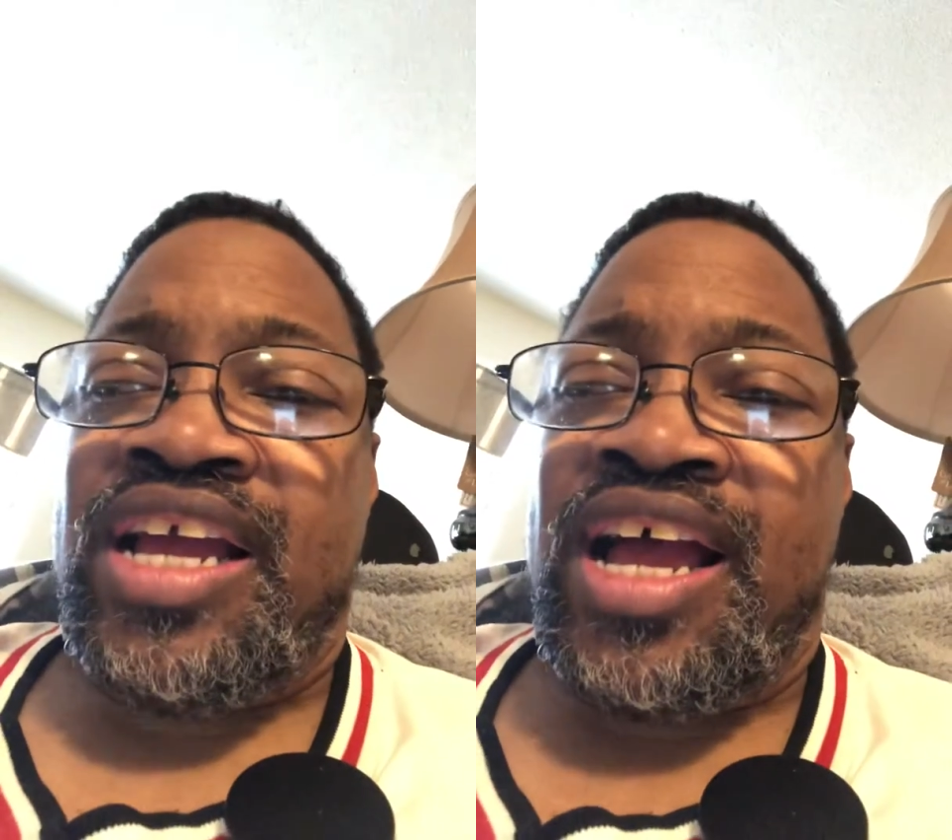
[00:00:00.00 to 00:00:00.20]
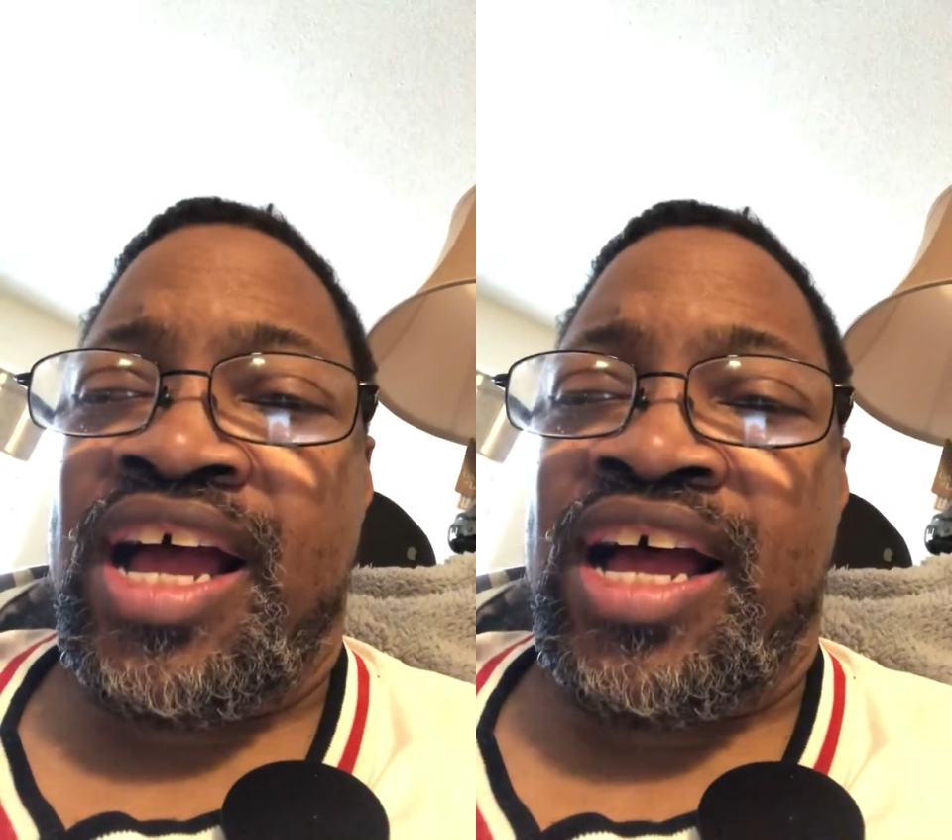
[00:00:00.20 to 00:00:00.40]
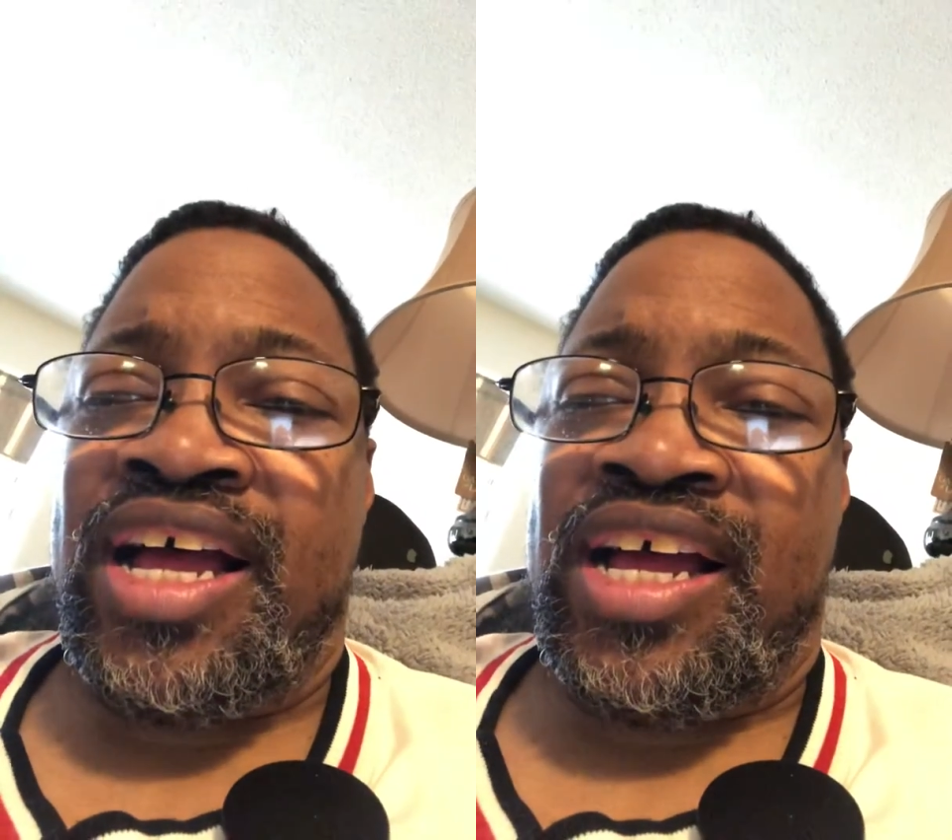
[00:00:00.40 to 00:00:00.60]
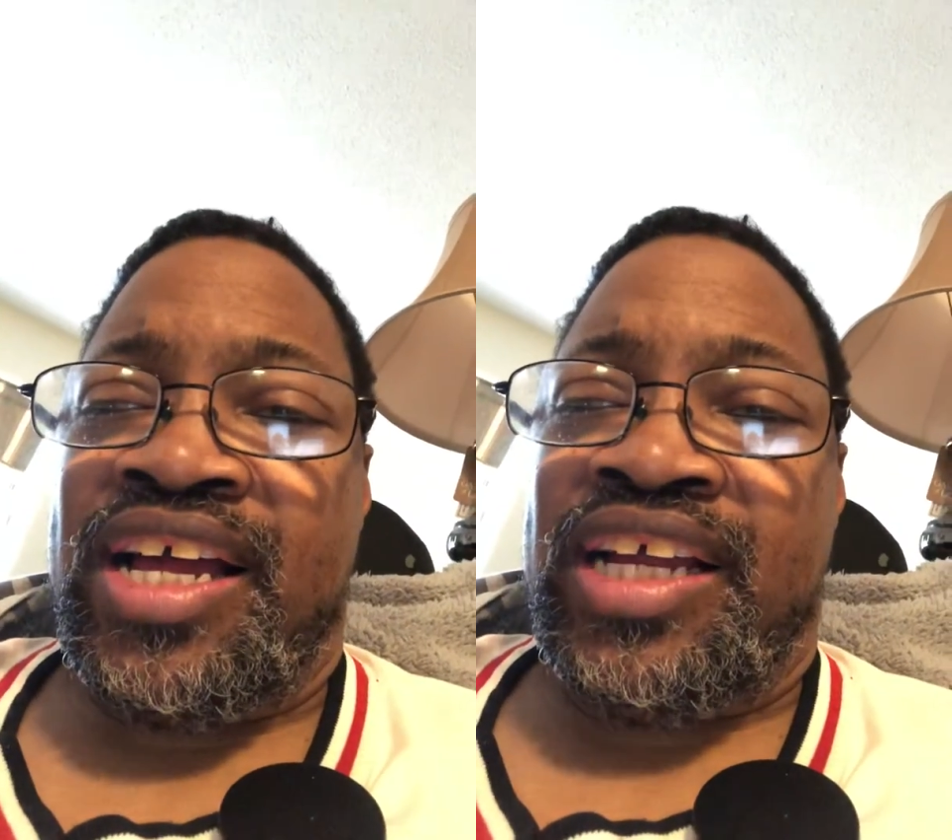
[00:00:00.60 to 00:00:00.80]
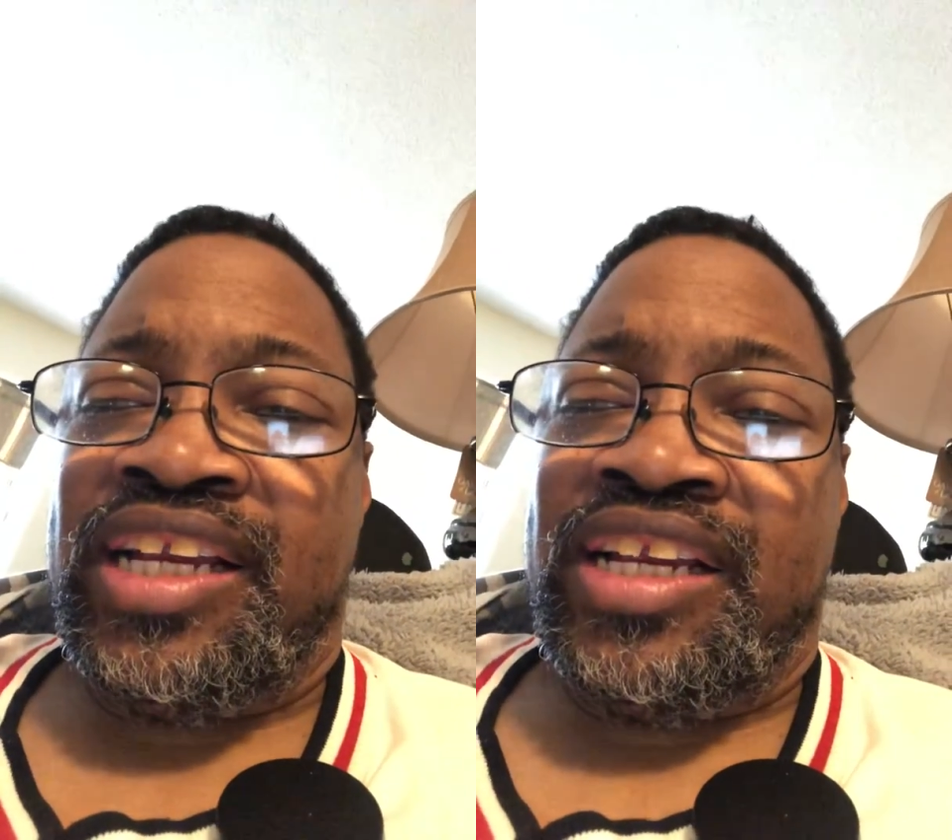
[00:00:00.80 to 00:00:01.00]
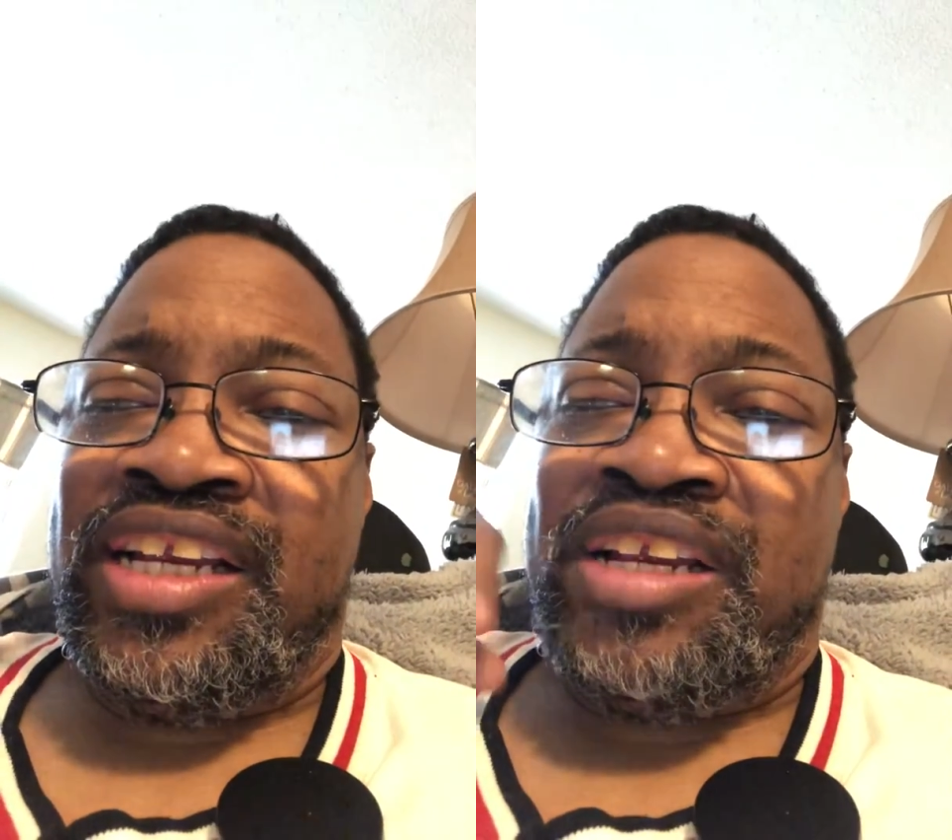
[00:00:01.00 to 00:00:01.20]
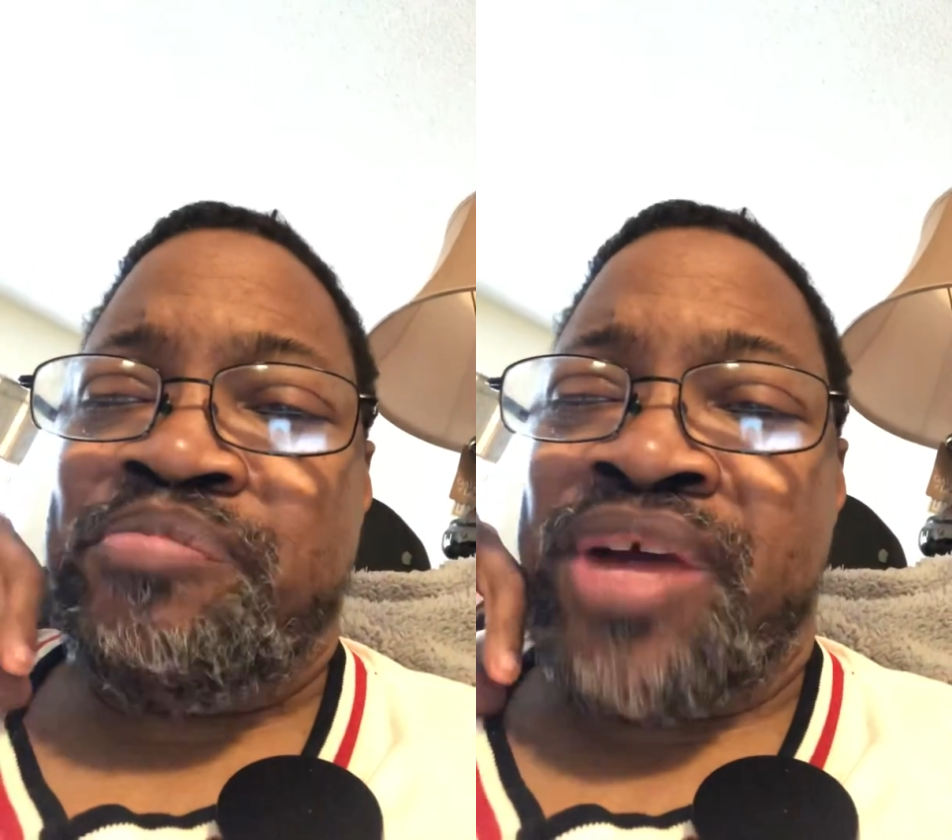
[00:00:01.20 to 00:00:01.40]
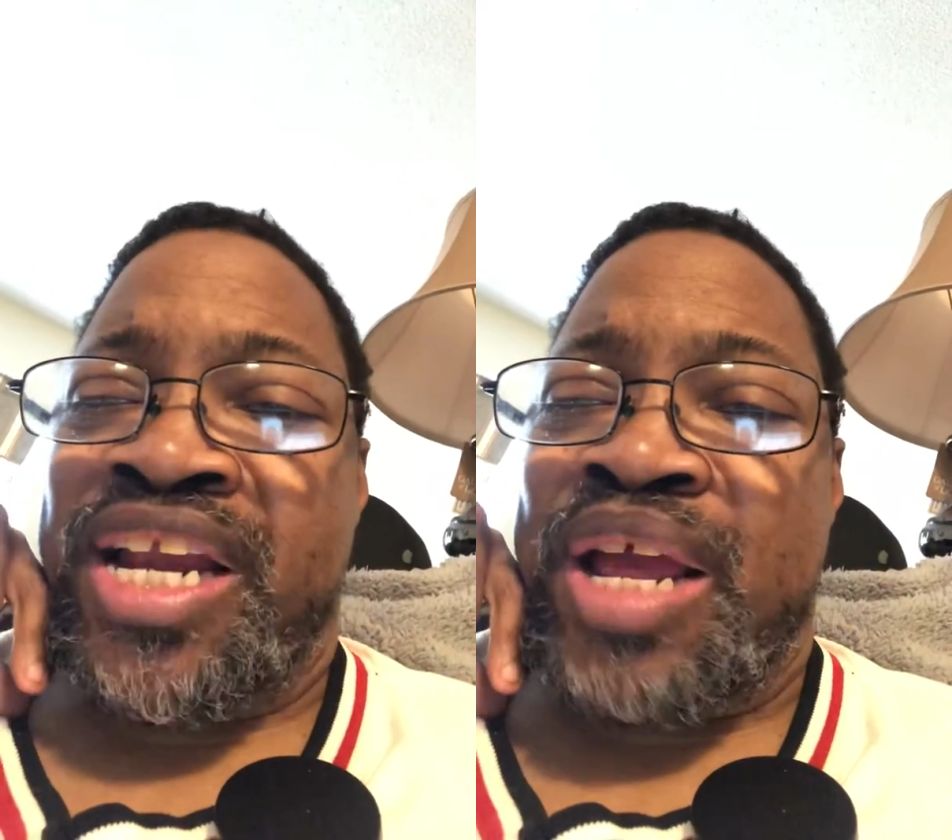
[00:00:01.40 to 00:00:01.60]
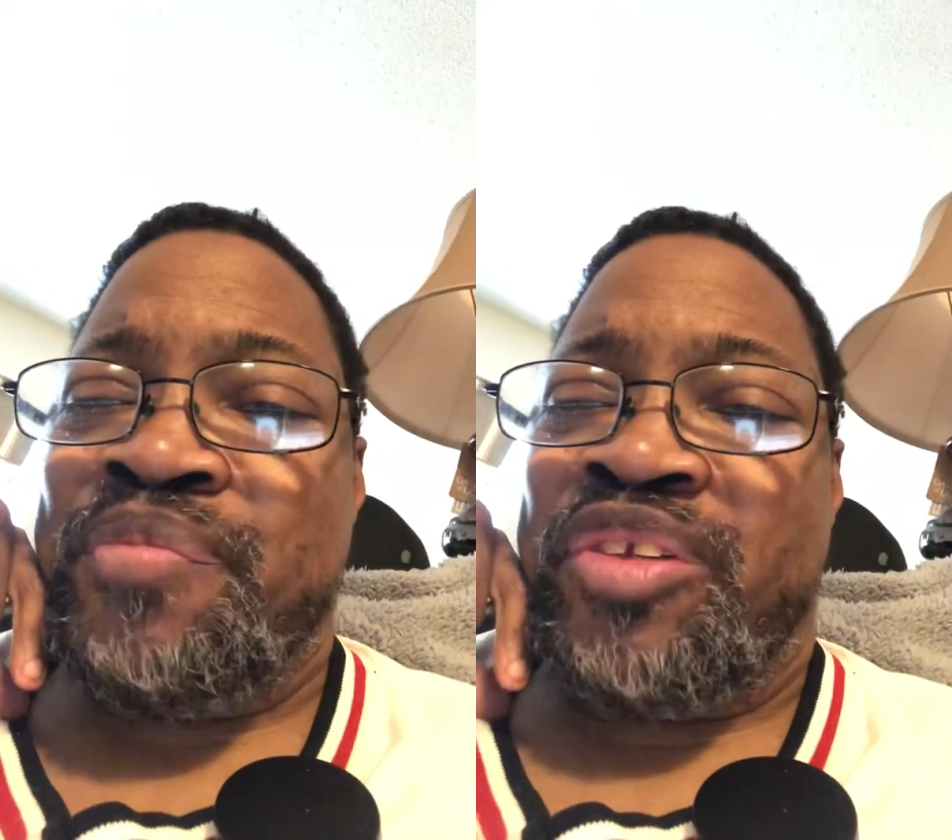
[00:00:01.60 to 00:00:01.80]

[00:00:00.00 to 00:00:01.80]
Hi, my name